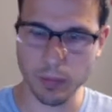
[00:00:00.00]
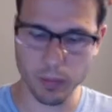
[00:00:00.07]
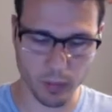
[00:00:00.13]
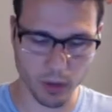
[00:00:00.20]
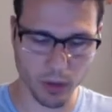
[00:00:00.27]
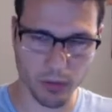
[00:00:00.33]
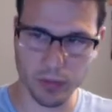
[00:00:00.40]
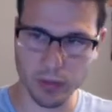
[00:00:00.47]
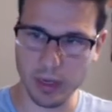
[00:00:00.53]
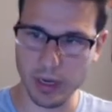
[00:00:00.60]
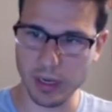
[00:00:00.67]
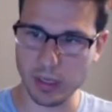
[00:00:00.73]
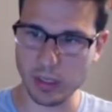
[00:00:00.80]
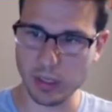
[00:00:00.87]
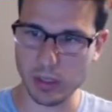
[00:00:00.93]
go
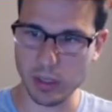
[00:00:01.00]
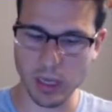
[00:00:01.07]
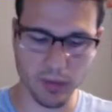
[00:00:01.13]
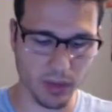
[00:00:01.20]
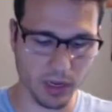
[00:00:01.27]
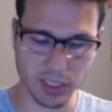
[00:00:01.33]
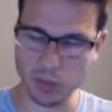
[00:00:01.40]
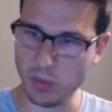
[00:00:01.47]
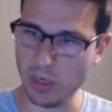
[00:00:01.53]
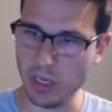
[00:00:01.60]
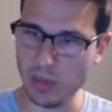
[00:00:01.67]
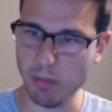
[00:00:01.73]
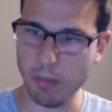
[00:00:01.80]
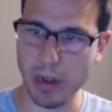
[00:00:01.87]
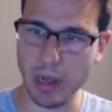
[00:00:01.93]
give the next one the name
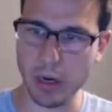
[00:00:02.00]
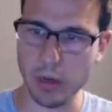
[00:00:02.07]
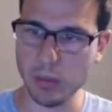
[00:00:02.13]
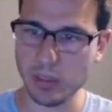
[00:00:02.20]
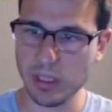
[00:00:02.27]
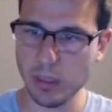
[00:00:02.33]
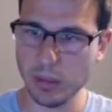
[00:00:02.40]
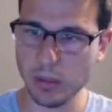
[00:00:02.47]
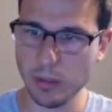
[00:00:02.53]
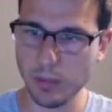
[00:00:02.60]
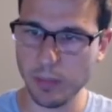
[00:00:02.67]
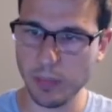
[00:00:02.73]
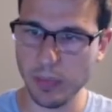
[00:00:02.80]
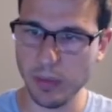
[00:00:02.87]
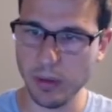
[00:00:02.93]
of bottom center,
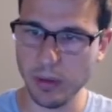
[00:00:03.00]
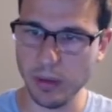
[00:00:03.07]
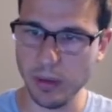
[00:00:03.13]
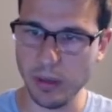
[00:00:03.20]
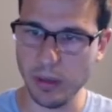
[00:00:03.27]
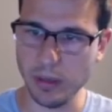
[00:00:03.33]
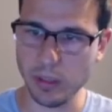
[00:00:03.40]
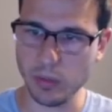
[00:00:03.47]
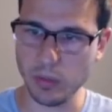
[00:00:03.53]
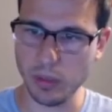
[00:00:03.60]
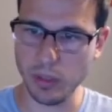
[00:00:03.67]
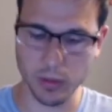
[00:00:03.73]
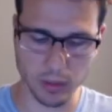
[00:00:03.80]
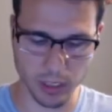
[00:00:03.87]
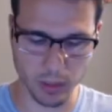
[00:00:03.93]
and this one
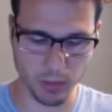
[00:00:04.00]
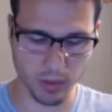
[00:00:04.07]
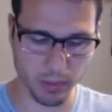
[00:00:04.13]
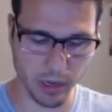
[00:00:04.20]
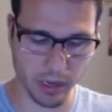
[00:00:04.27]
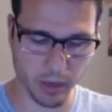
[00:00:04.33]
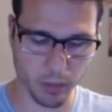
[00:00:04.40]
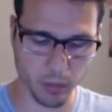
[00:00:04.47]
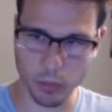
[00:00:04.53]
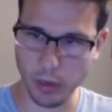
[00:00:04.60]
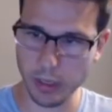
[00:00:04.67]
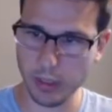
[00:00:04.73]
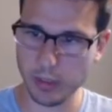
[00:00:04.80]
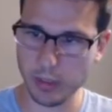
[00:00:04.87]
here is going to be bottom right.